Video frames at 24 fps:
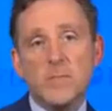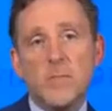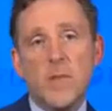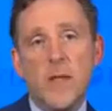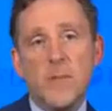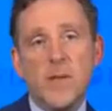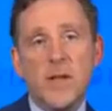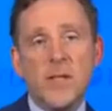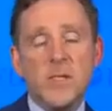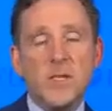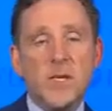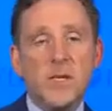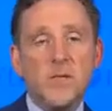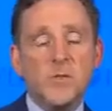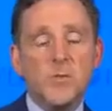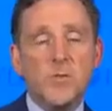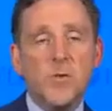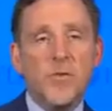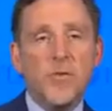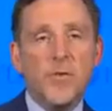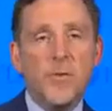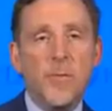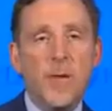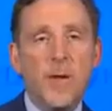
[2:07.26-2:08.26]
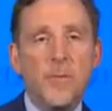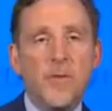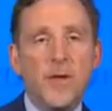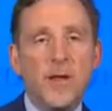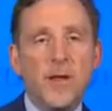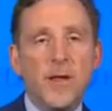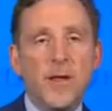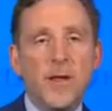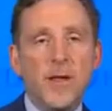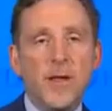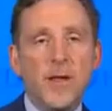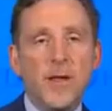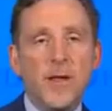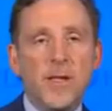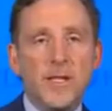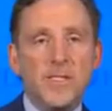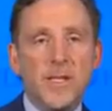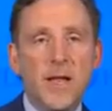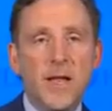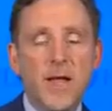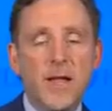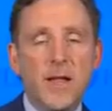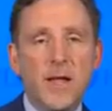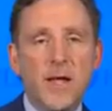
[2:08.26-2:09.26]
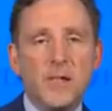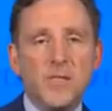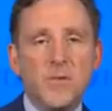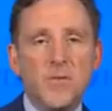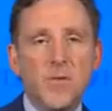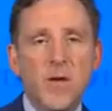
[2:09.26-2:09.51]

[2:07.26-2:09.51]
I mean, it's worth remembering, Lindsay,